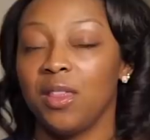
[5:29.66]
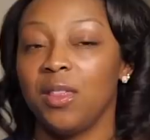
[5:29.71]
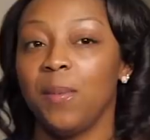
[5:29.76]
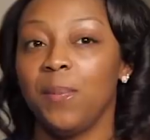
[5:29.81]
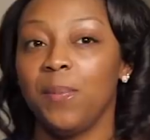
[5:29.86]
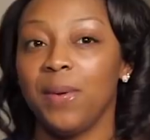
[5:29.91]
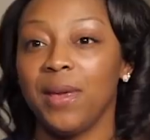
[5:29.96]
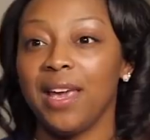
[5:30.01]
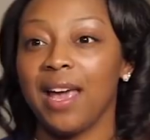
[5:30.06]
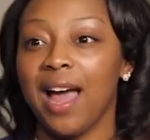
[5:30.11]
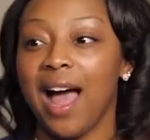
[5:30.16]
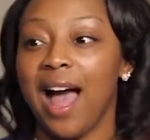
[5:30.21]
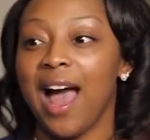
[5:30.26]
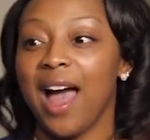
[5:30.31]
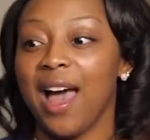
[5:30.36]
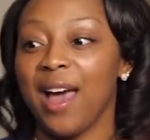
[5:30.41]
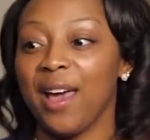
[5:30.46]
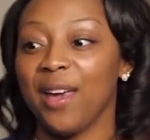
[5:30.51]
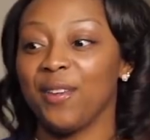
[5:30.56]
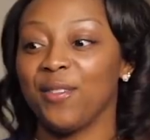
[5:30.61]
The
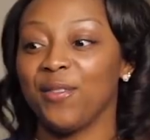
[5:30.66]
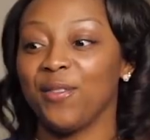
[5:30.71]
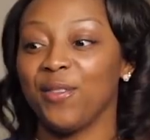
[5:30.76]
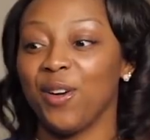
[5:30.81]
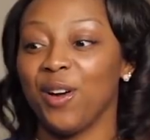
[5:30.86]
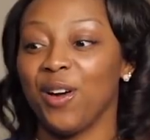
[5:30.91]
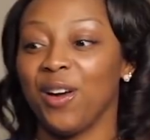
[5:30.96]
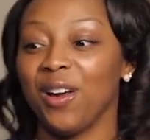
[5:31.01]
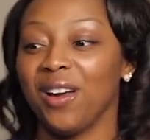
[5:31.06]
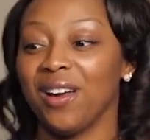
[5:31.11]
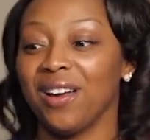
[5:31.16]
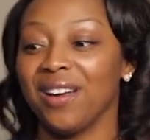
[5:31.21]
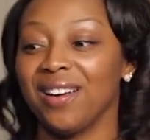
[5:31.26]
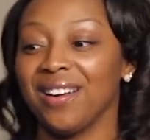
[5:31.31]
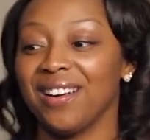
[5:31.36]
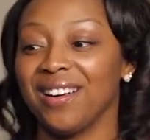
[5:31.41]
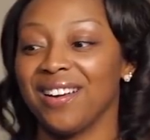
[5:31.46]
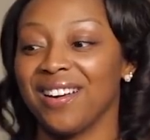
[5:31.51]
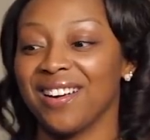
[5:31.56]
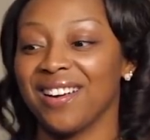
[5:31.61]
Beyhive
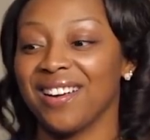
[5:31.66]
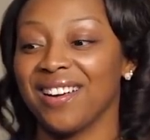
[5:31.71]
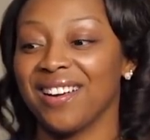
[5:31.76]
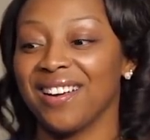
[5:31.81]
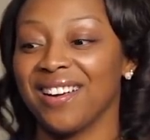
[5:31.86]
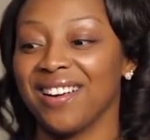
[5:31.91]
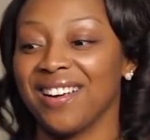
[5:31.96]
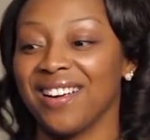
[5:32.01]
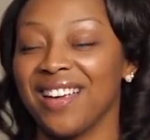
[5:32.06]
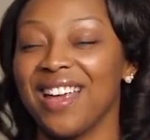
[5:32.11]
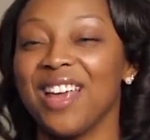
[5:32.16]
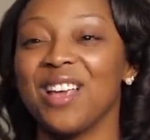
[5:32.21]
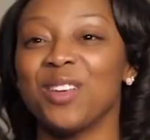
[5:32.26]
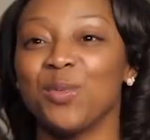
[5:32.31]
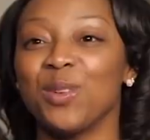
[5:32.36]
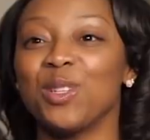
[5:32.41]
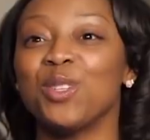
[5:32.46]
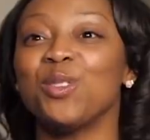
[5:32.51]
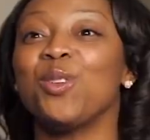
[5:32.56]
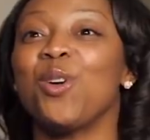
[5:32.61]

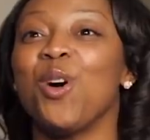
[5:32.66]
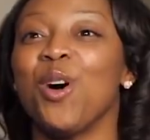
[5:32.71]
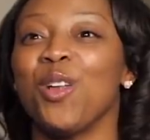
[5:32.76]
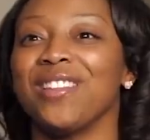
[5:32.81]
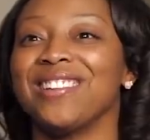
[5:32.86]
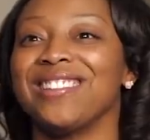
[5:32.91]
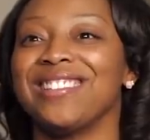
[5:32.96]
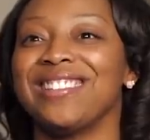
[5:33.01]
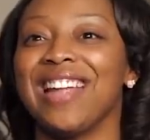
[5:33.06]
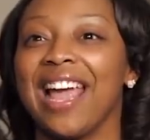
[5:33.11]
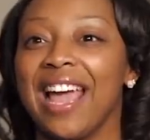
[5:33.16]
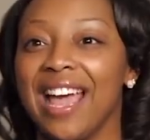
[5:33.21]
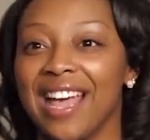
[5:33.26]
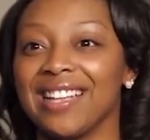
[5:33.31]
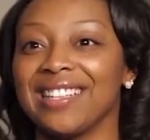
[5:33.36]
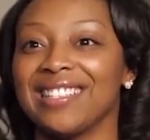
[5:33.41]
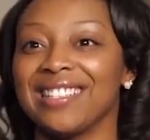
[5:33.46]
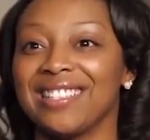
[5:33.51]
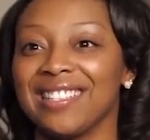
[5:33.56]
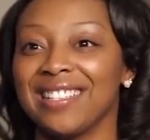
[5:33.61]
is what you call the
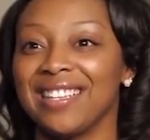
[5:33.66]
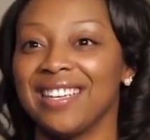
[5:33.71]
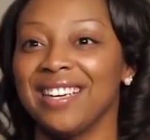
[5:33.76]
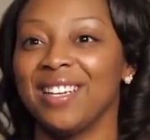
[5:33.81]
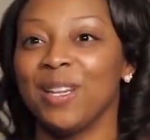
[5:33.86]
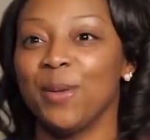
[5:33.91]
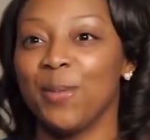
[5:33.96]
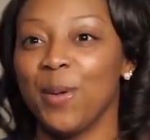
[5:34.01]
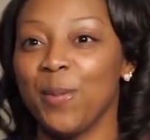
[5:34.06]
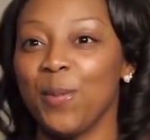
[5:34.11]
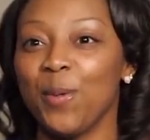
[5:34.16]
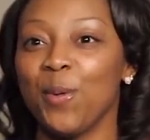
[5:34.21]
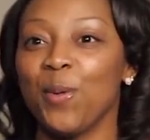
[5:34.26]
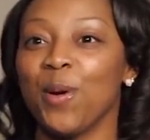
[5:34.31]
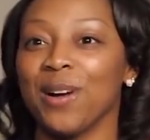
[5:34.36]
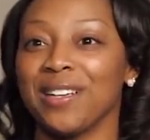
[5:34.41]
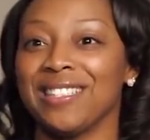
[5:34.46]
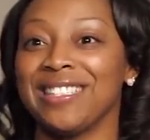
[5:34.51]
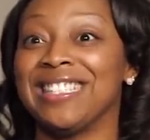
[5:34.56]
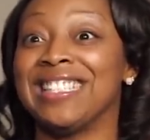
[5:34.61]
stans, the people
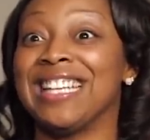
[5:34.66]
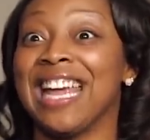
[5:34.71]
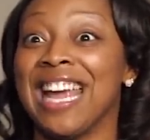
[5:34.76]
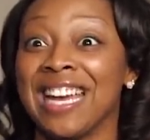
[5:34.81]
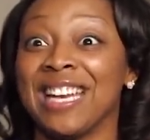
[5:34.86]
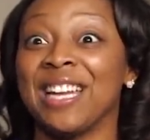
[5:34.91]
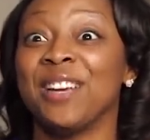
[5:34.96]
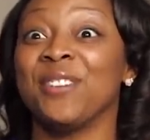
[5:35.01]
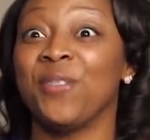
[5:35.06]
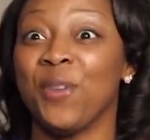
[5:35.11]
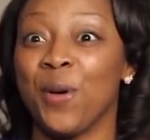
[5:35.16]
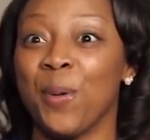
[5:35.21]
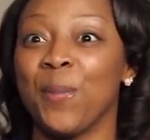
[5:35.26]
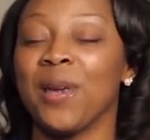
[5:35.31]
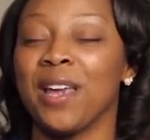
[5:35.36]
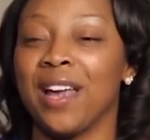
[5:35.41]
who are stanning for